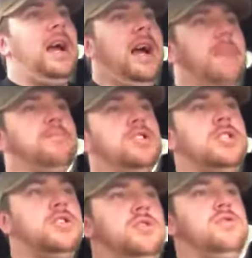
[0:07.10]
I'm
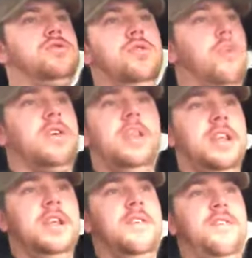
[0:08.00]
talking
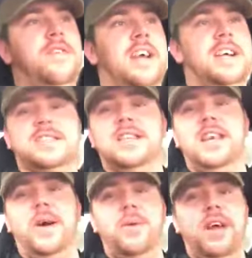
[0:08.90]
in a different
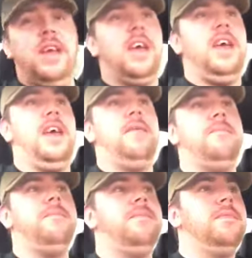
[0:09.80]
accent now, like, um,